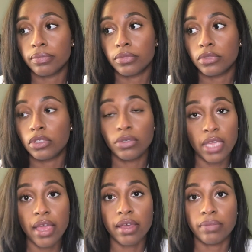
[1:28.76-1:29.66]
So
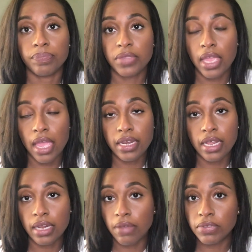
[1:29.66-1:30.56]
yeah, and then
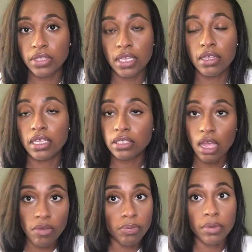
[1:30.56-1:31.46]
everything is
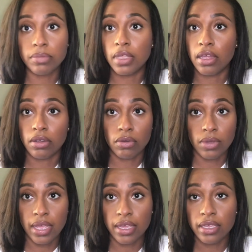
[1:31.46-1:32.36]
up from there,
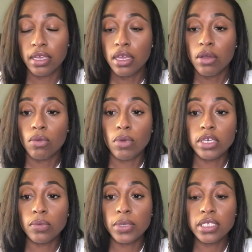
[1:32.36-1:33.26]
okay?
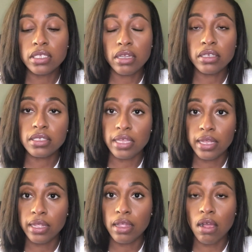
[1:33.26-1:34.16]
When we start
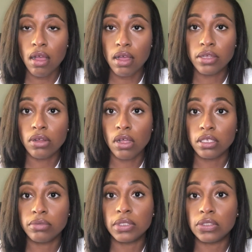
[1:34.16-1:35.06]
taking on all
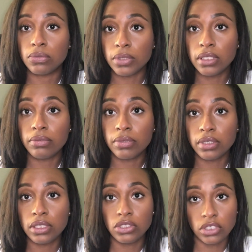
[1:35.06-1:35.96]
of these really,
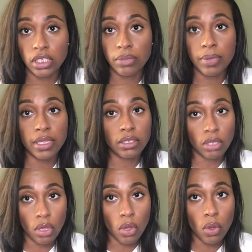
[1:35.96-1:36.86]
really cheap and
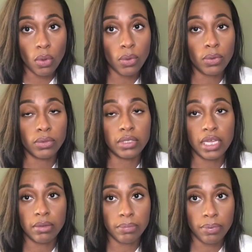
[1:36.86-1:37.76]
low,
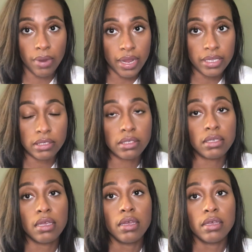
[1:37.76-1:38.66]
like, priced
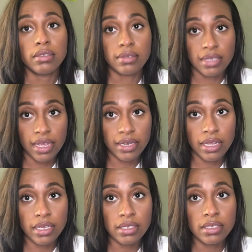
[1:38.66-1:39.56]

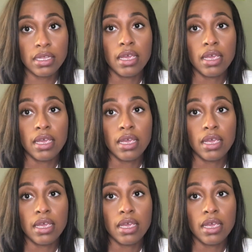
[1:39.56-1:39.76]
signings,